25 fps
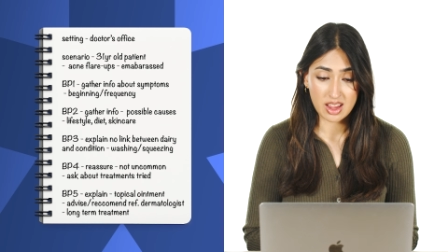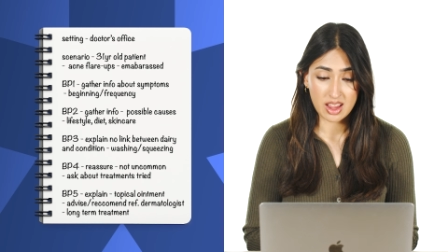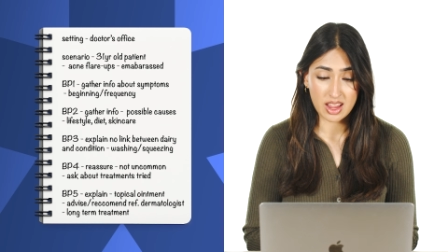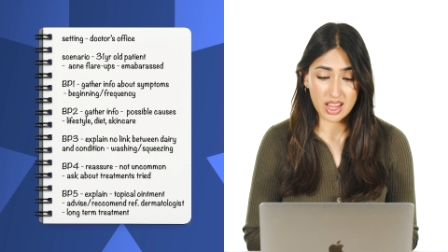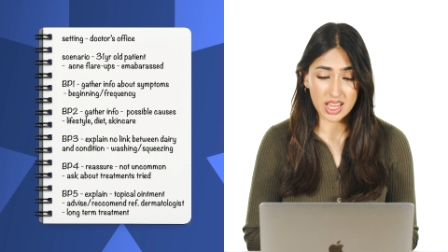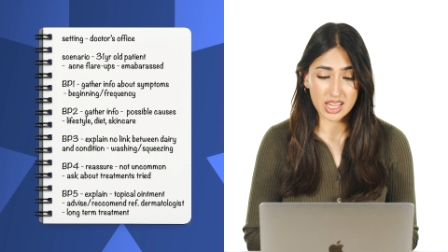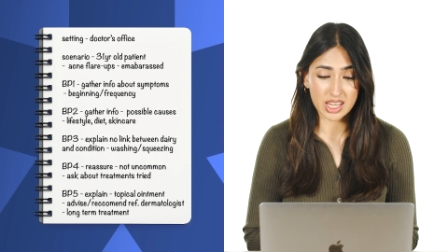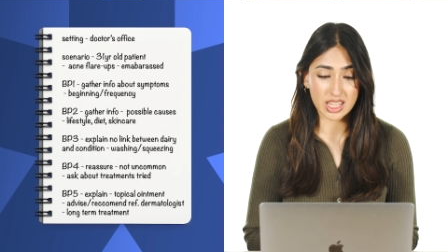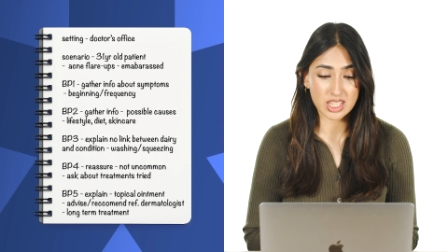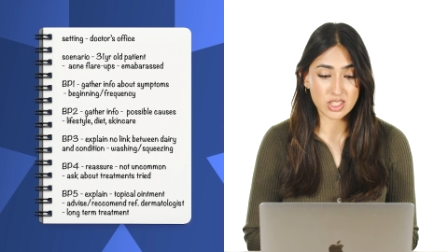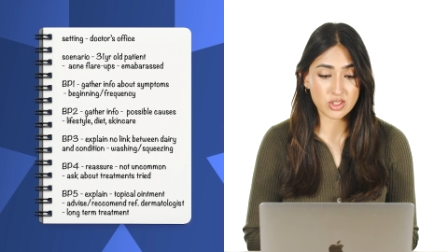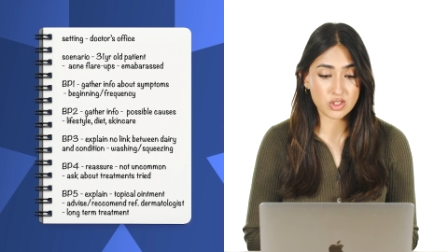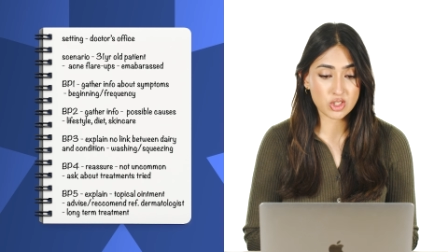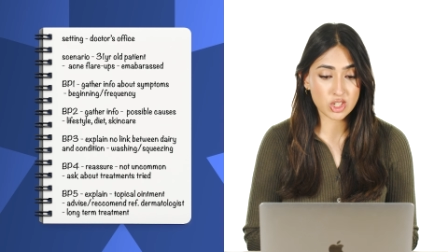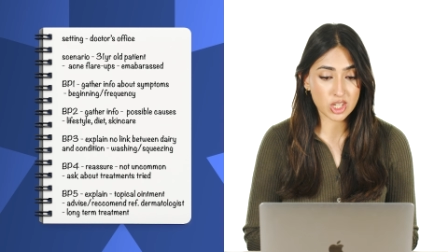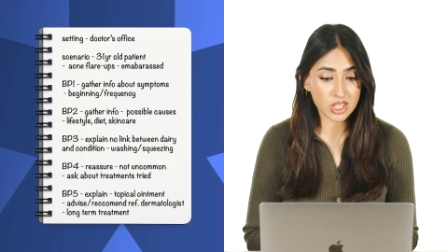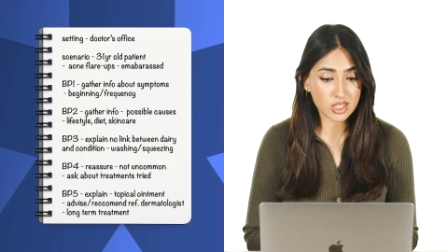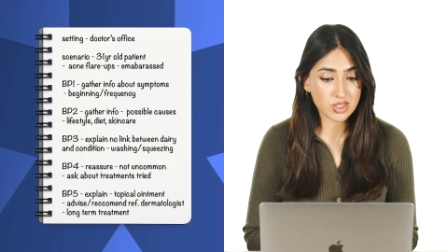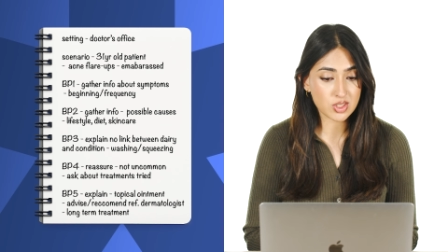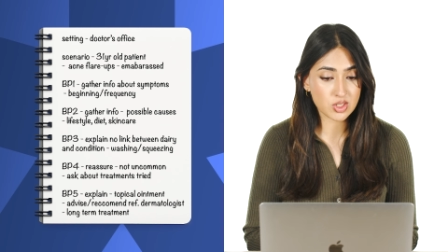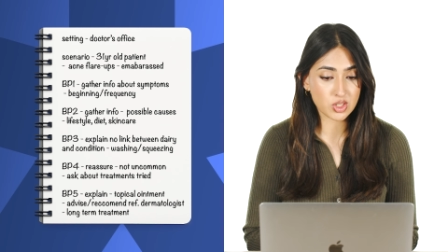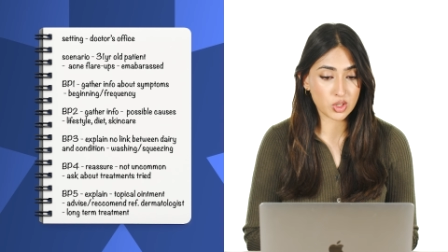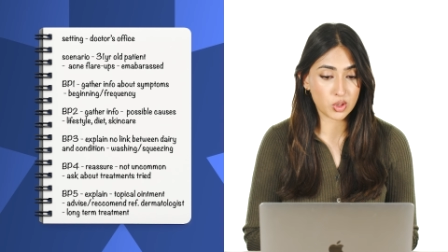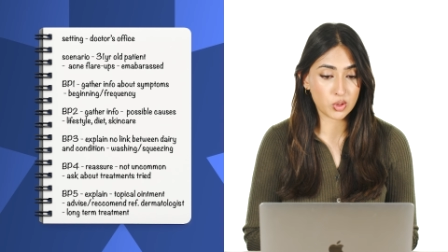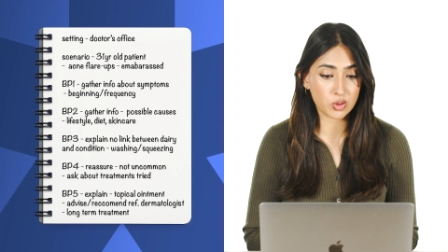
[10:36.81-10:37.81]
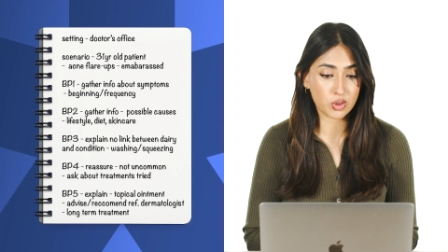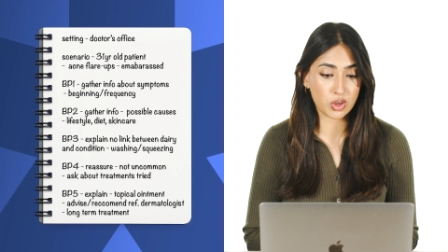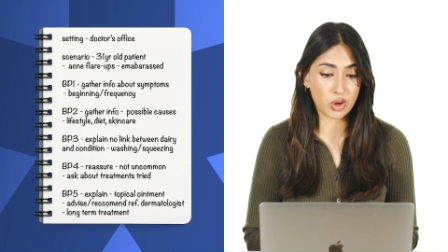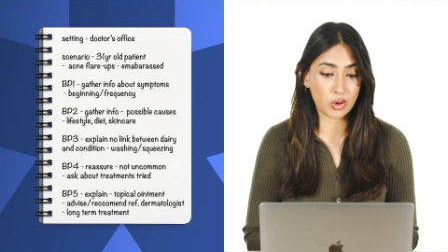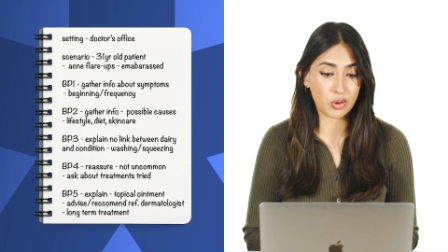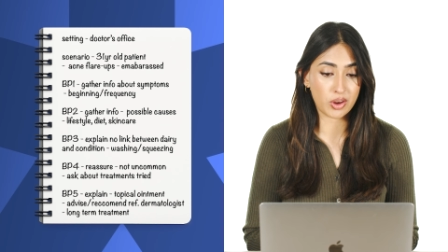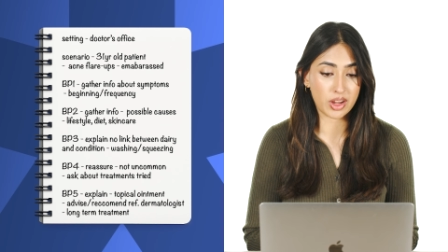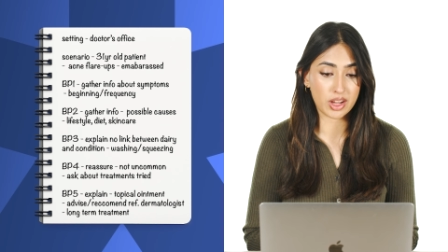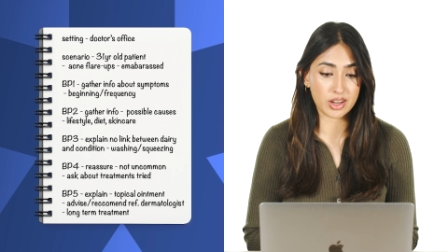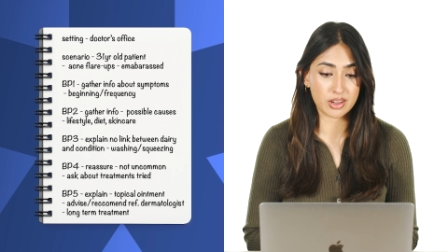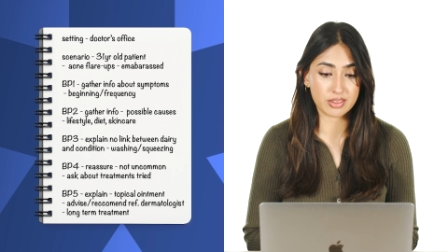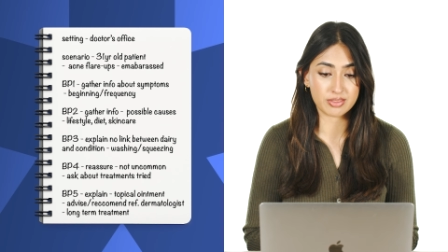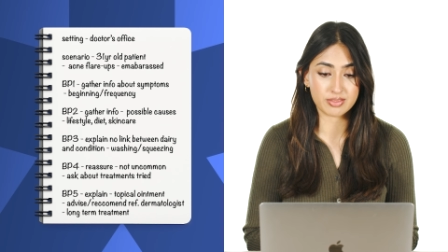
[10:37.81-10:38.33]
and I just don't know
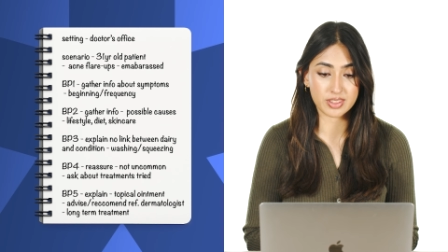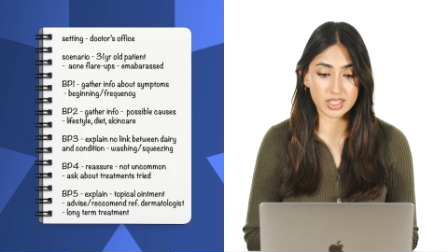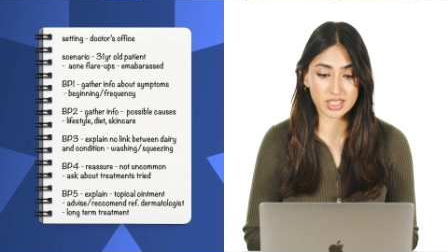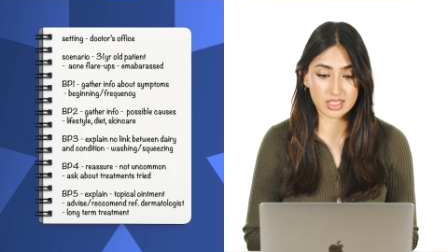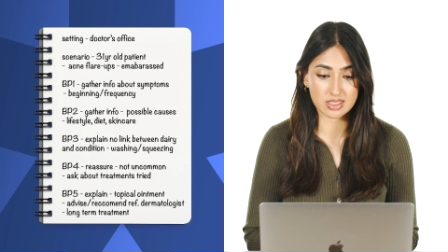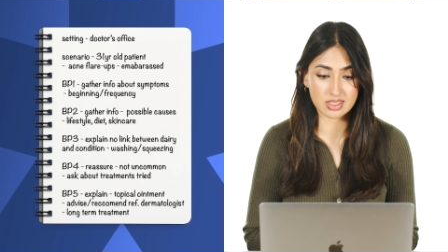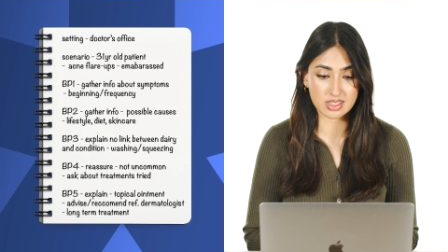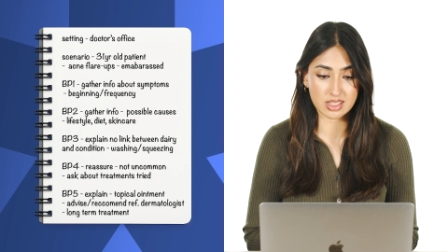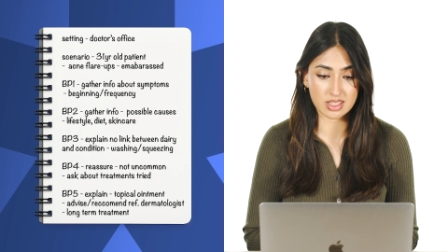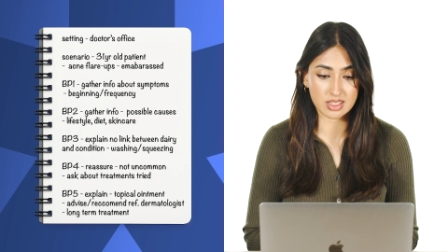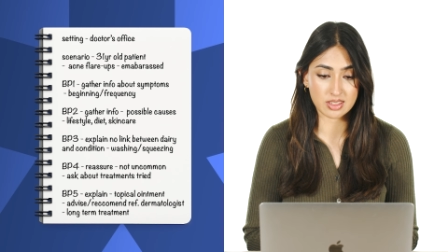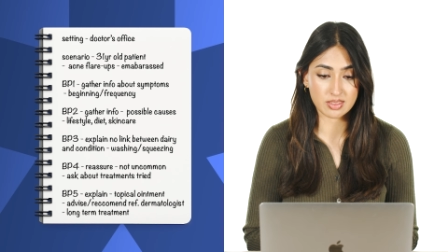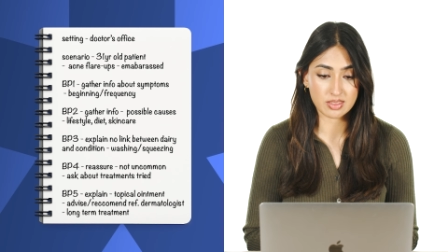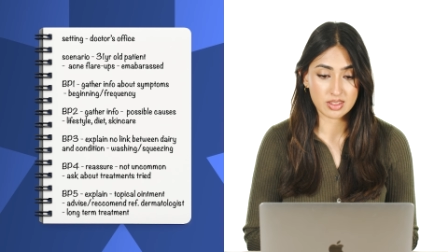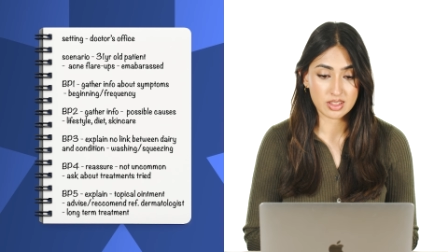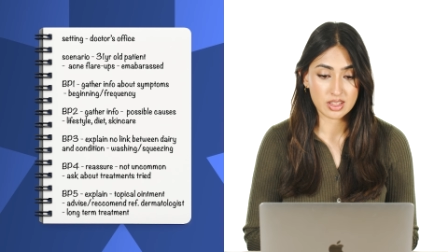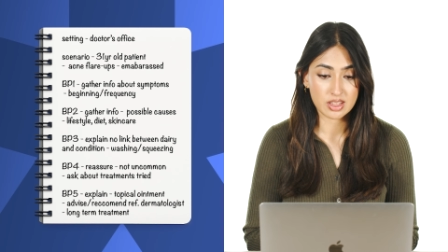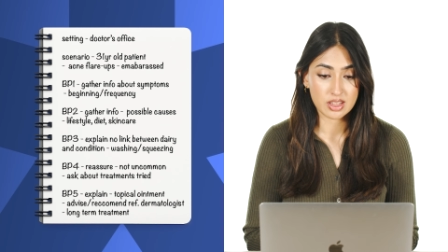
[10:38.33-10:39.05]
how to fix it.